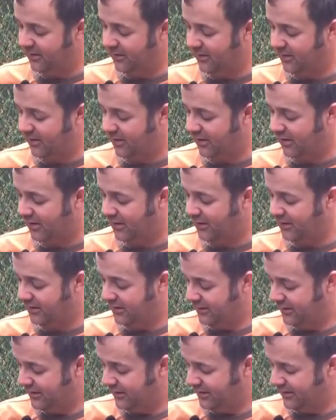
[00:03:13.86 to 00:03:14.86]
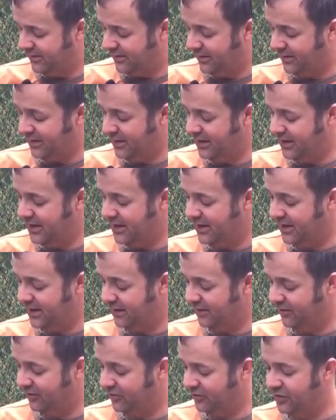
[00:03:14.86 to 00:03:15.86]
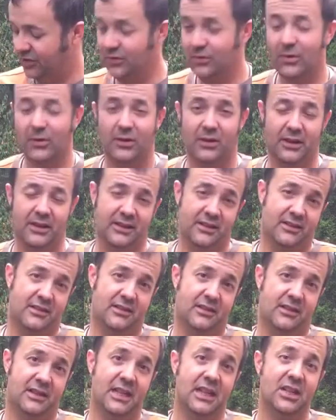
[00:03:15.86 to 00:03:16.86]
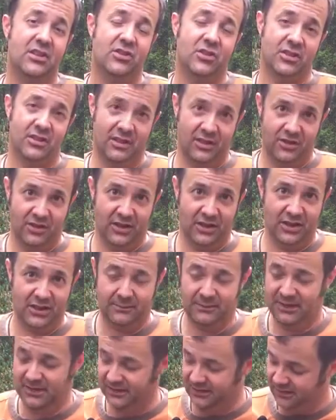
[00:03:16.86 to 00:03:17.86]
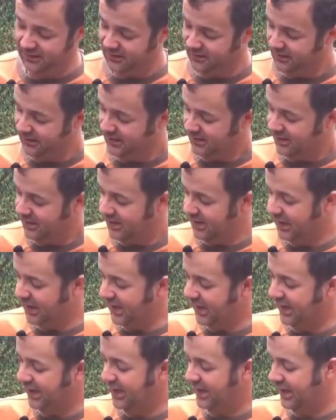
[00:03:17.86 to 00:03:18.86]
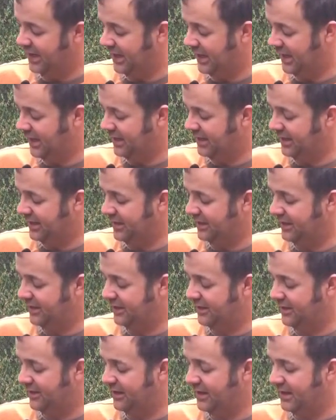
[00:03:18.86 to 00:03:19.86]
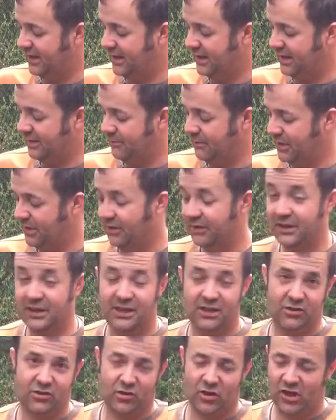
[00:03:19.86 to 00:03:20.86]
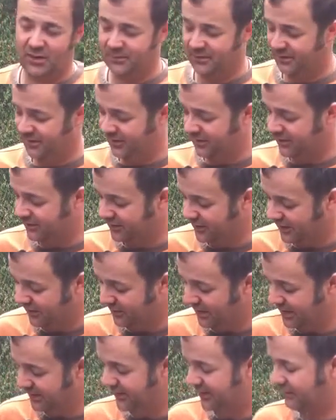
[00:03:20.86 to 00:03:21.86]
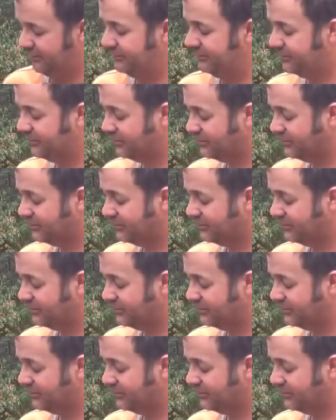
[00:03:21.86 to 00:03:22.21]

are the toolless tension adjustment and the built-in sharpener. Now let's talk about the